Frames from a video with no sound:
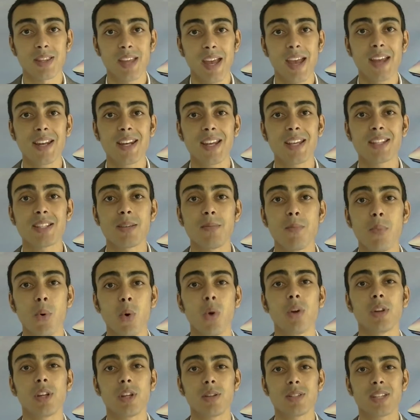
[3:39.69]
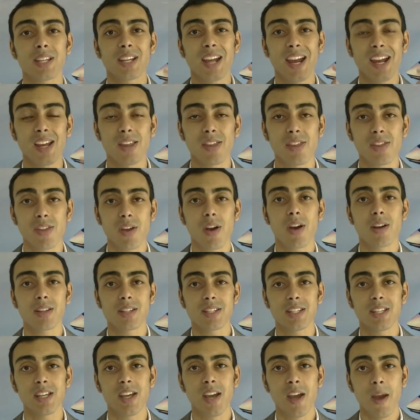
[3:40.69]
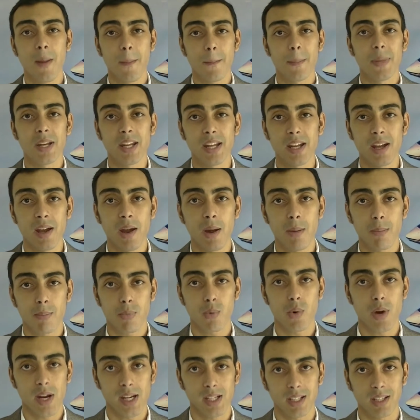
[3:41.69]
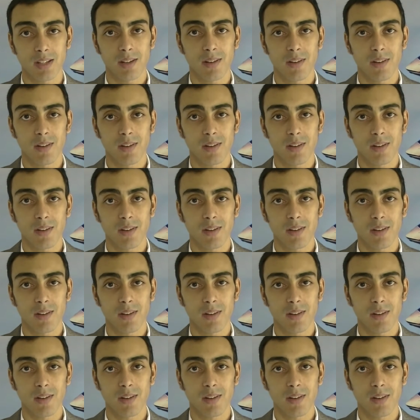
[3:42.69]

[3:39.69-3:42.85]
then it's important you take a 30-minute break.